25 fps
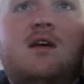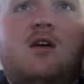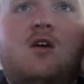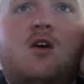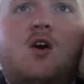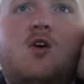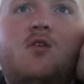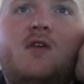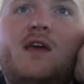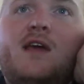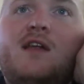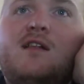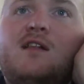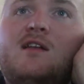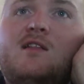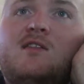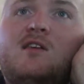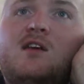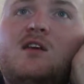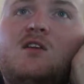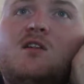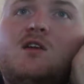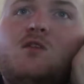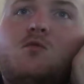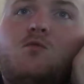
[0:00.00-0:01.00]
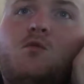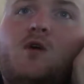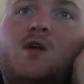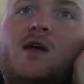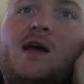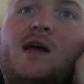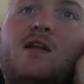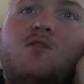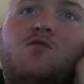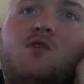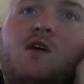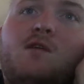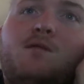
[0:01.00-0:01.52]
okay, let's take a look at the run
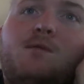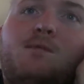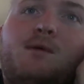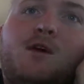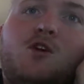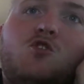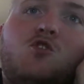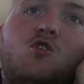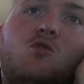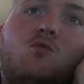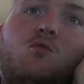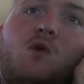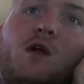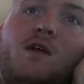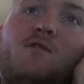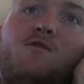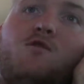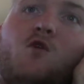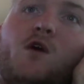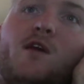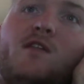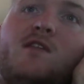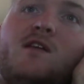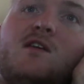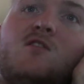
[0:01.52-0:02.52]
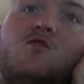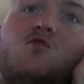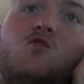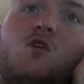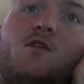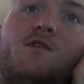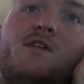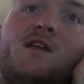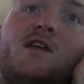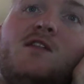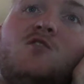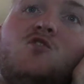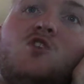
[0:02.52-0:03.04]
on traffic picture. 146
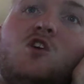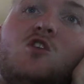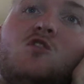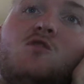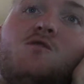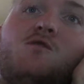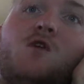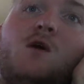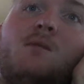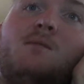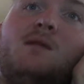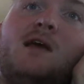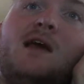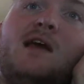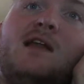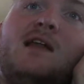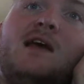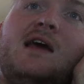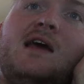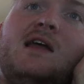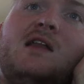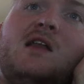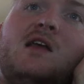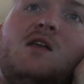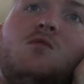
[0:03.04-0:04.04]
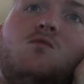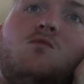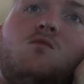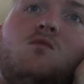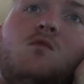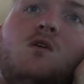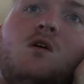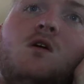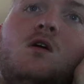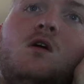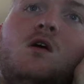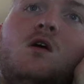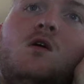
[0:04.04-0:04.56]
north congestion from 99 and
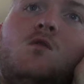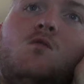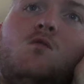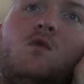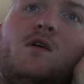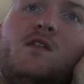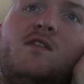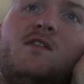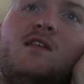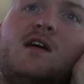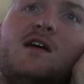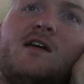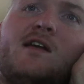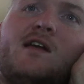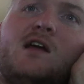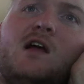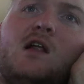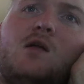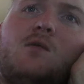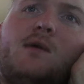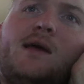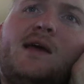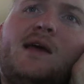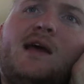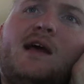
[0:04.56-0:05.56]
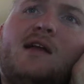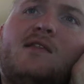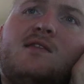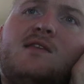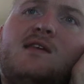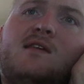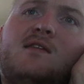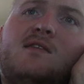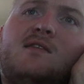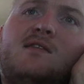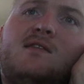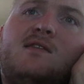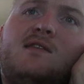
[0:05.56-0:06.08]
Woonsocket all the way out
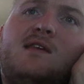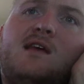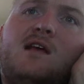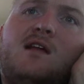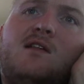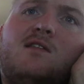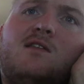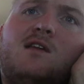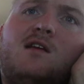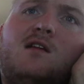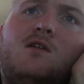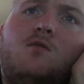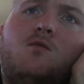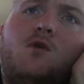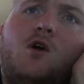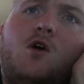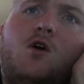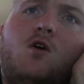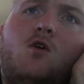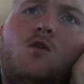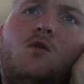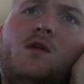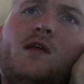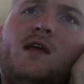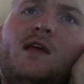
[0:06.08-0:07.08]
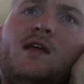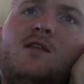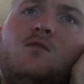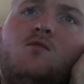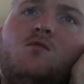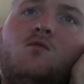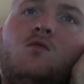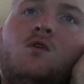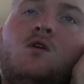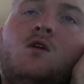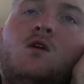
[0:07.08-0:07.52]
to Sales Hill Road and